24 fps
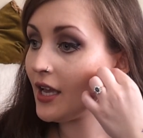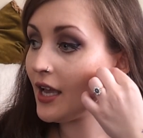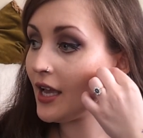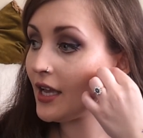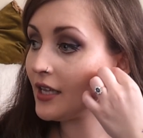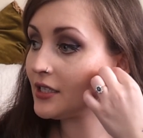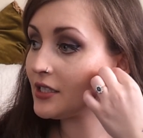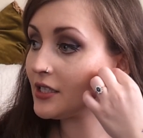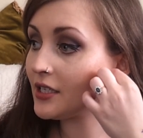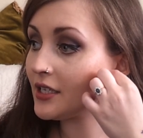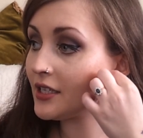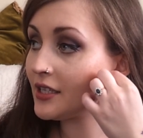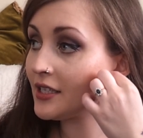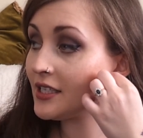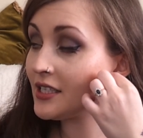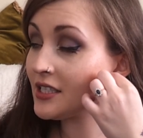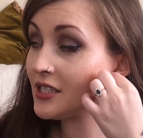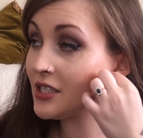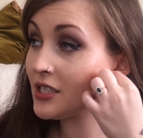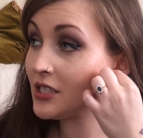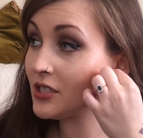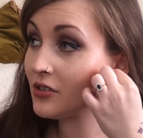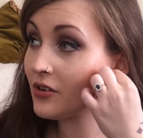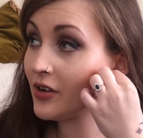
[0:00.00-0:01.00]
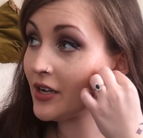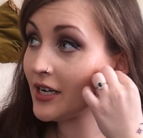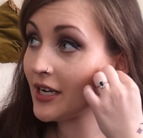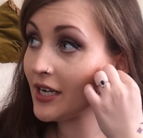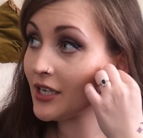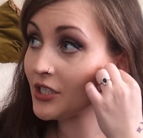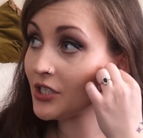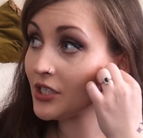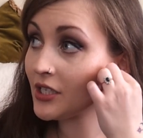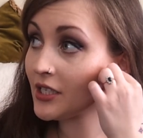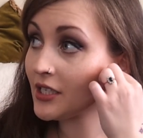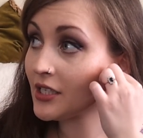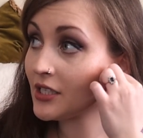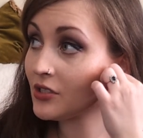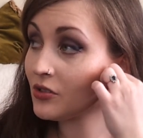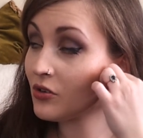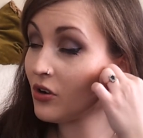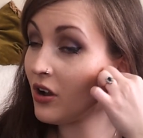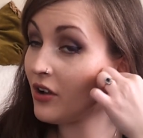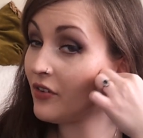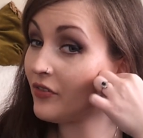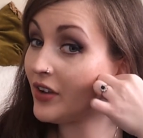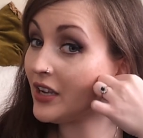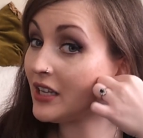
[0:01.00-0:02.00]
And this design actually is
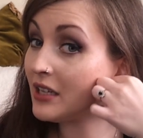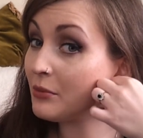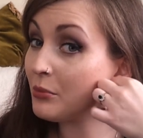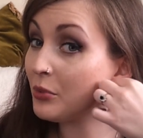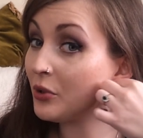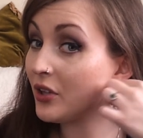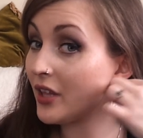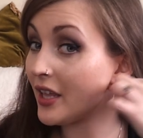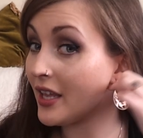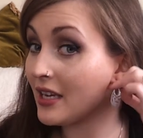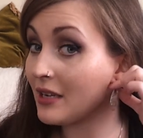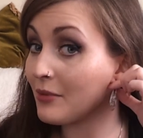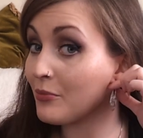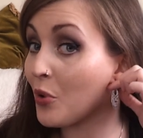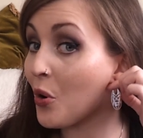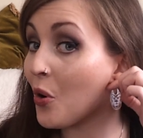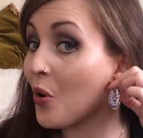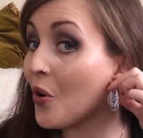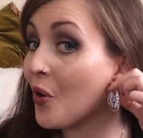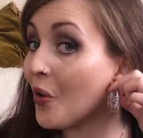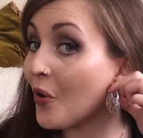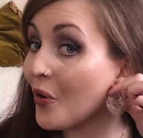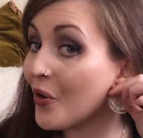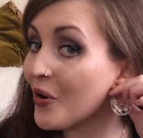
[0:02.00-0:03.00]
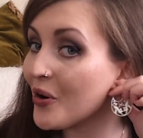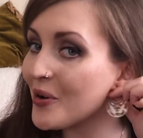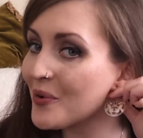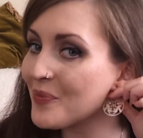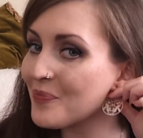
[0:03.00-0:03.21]
not available anymore,